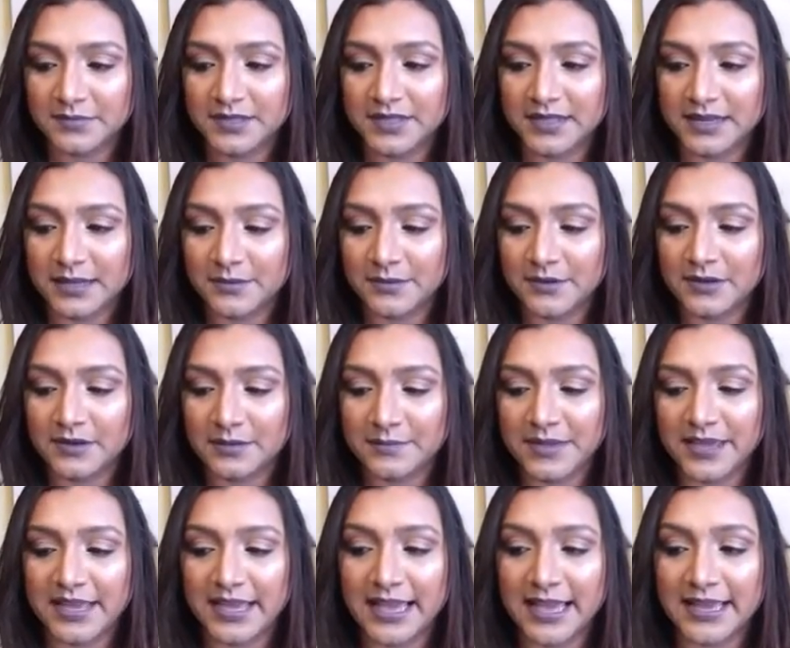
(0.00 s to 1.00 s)
Then I'm gonna
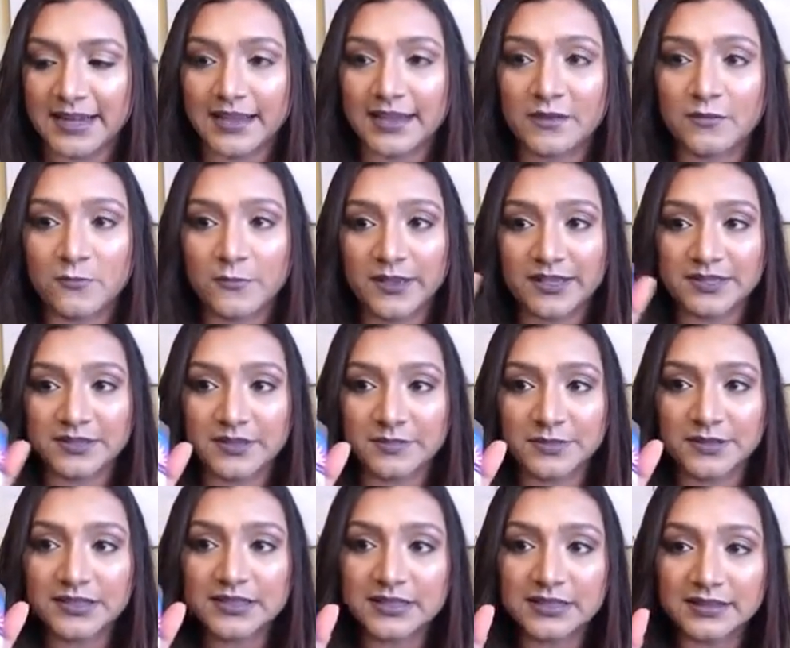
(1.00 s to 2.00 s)
be adding
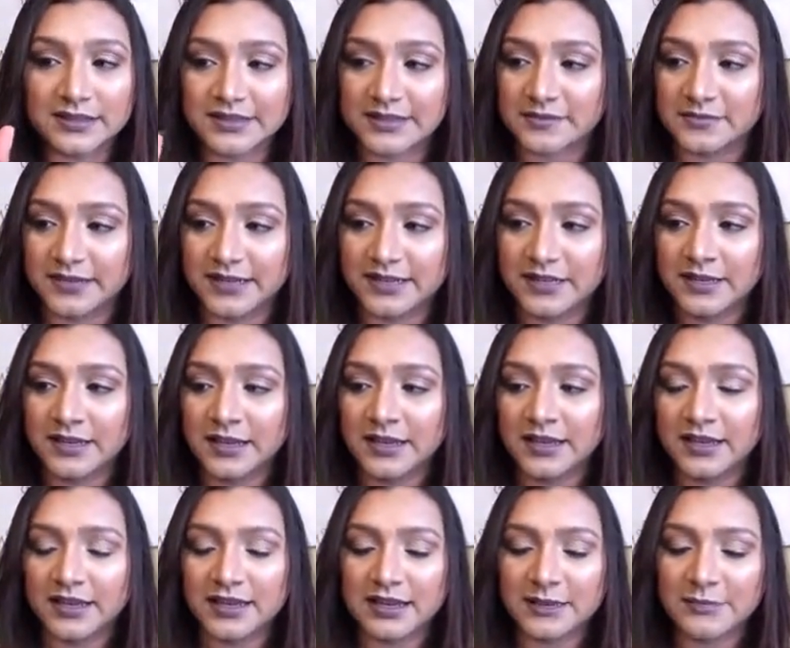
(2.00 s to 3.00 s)
vegetable glycerin,
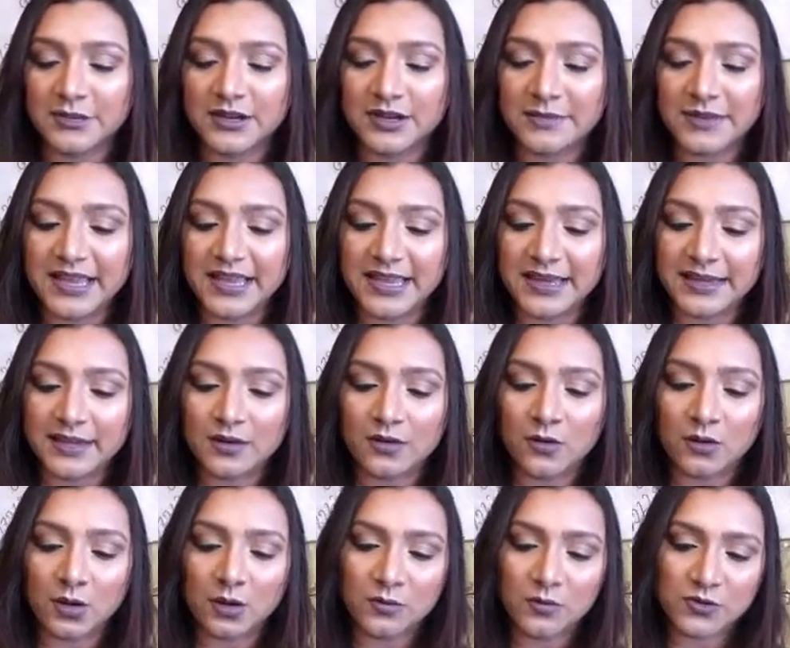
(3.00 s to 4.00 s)
and I'm gonna be adding
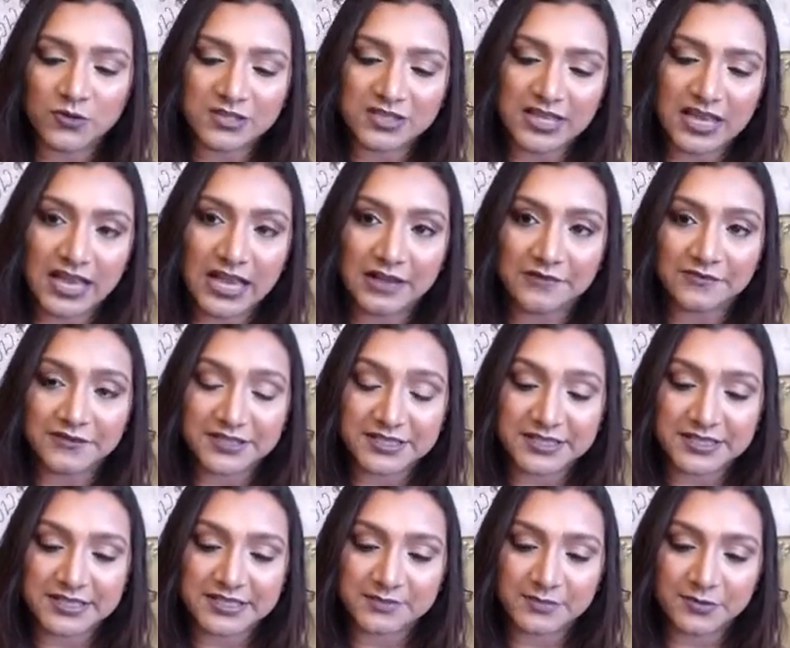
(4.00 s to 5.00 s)
almost half a
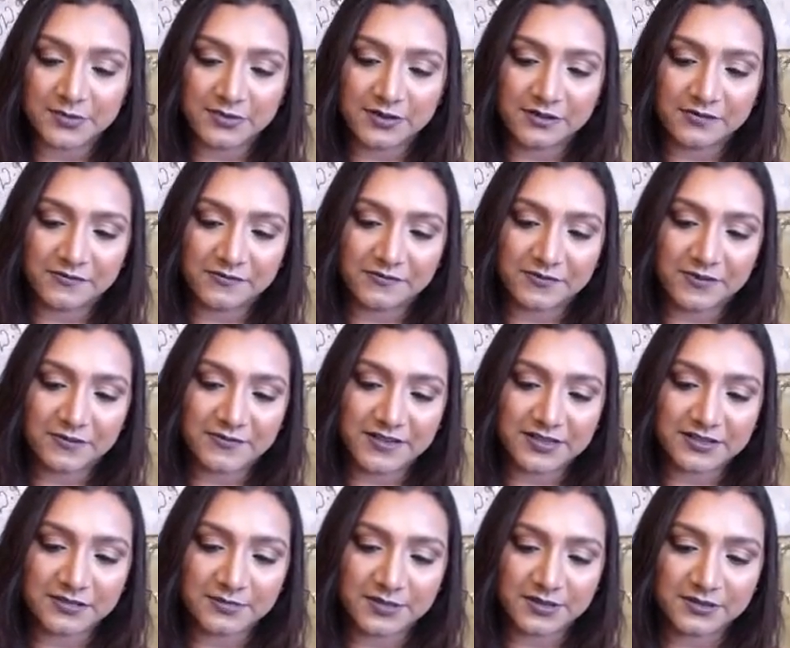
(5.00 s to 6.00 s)
teaspoon of the
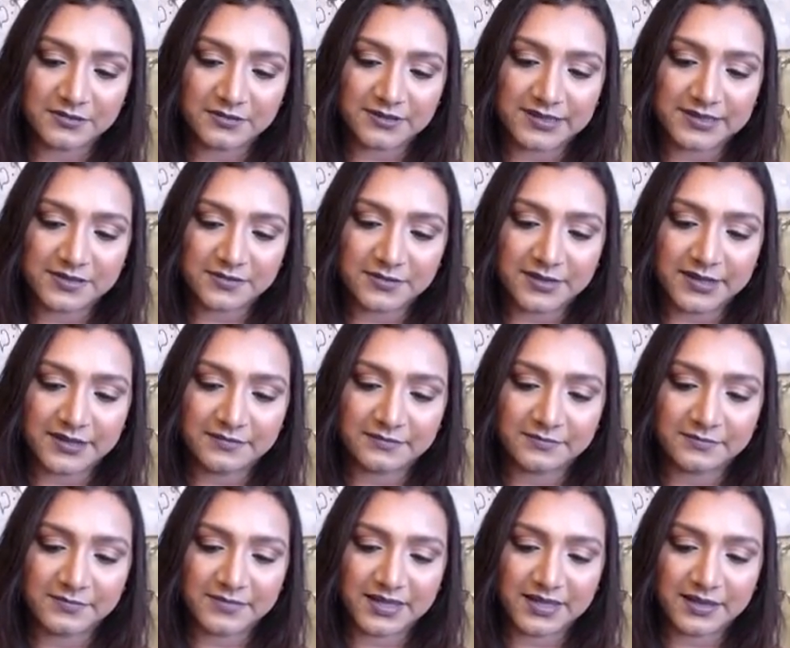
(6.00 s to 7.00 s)
vegetable glycerin
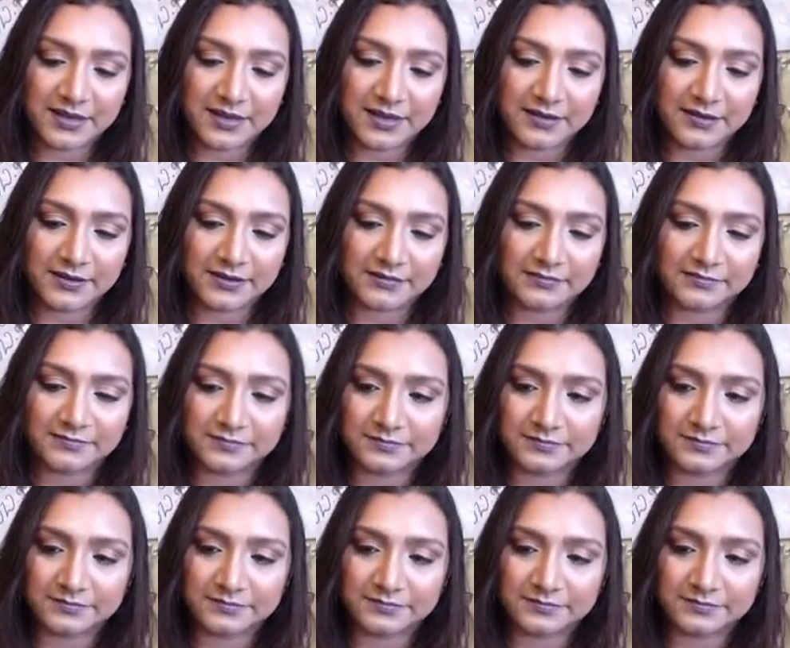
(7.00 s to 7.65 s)
in here.